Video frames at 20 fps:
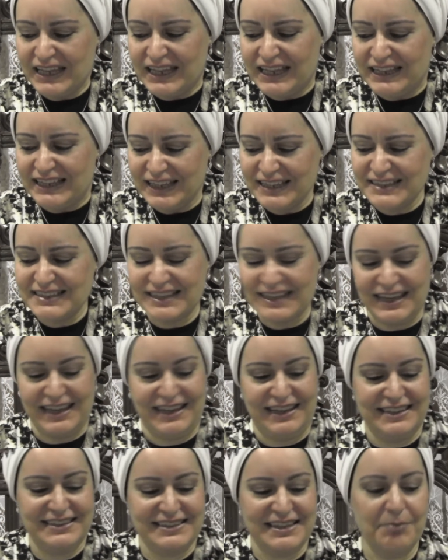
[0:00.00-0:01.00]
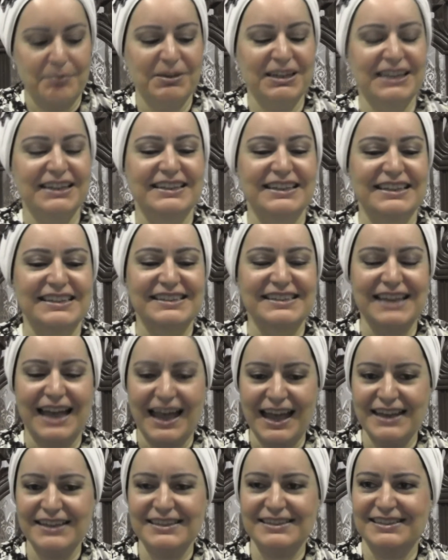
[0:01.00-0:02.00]
let's say somebody
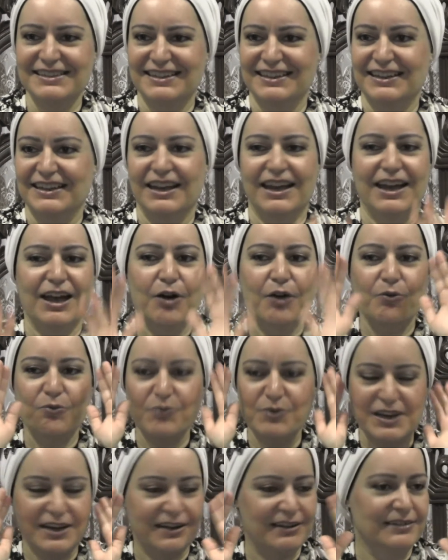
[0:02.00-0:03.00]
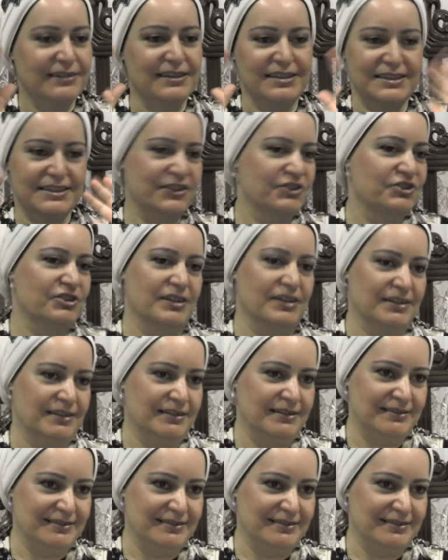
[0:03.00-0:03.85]
decides a weird decision